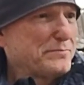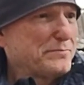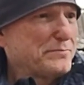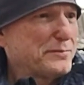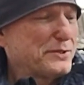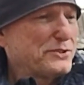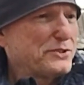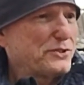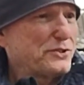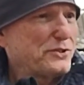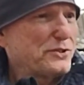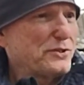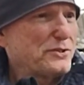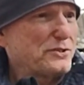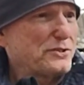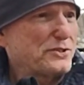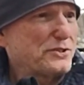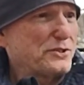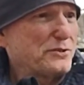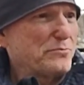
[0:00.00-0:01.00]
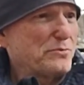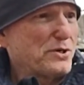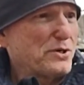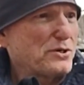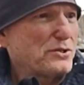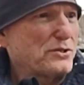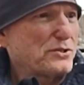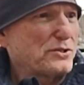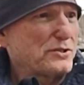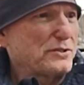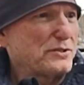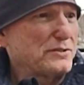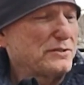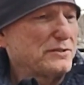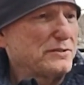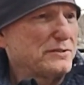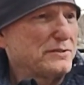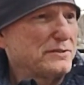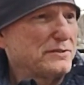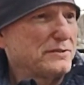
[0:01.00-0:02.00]
But you know, it's still March.
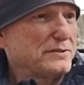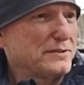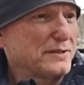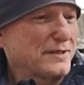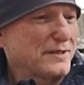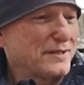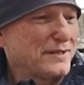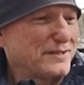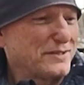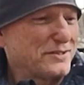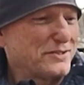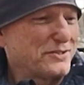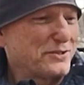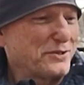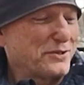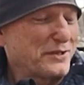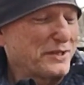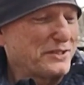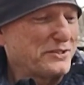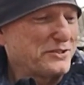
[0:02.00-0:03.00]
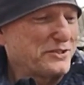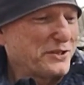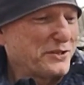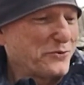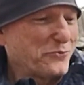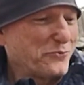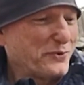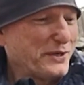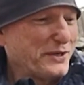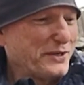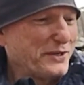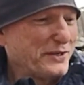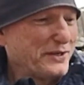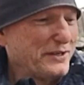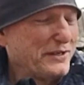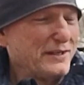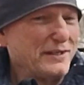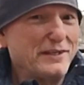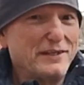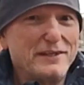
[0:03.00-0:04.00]
It's still considered winter.
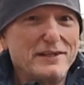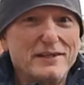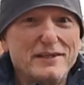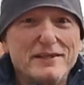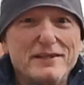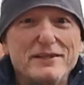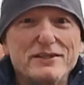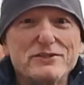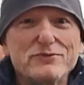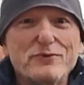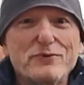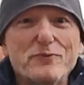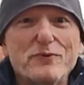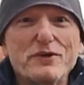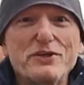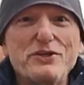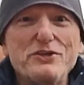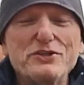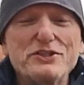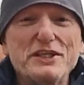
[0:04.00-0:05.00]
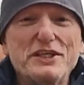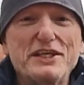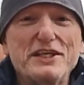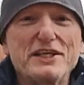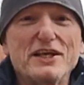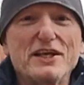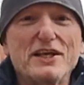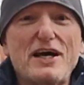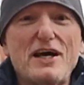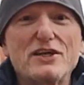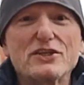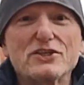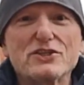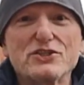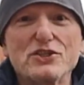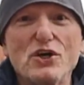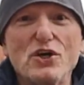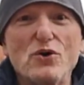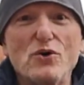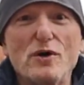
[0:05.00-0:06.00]
It's when we're usually getting a lot of
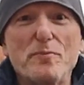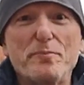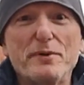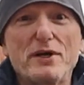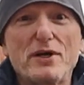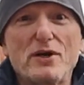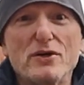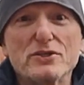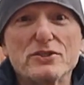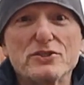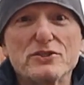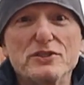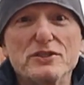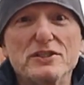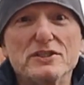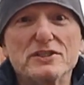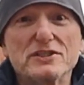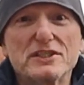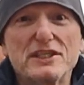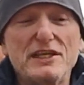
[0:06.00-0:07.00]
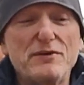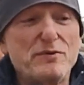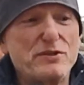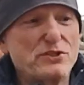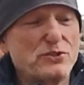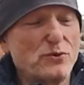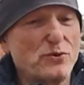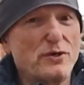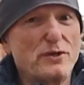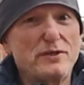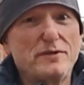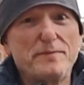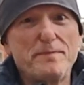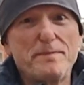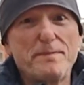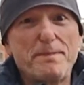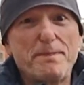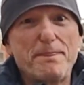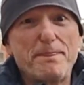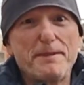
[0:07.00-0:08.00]
snow up at our ski resort
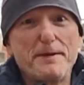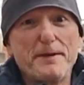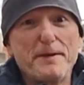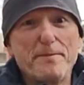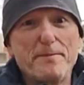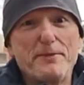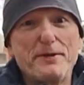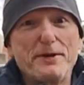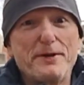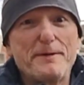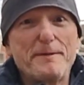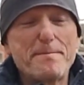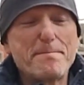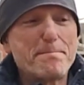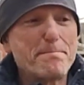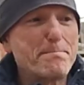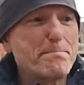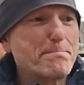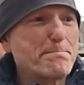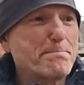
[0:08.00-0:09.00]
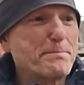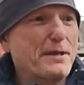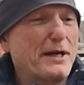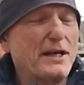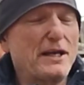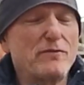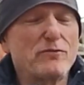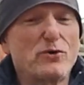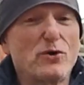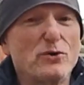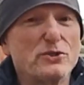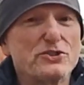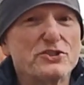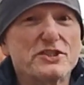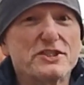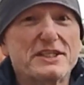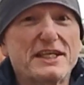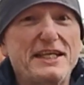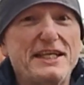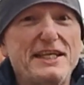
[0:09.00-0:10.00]
up there. I love going
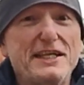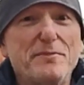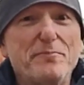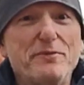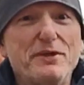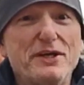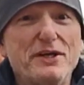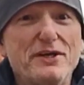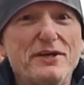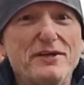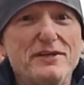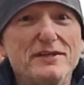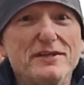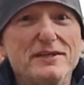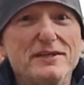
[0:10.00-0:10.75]
skiing up there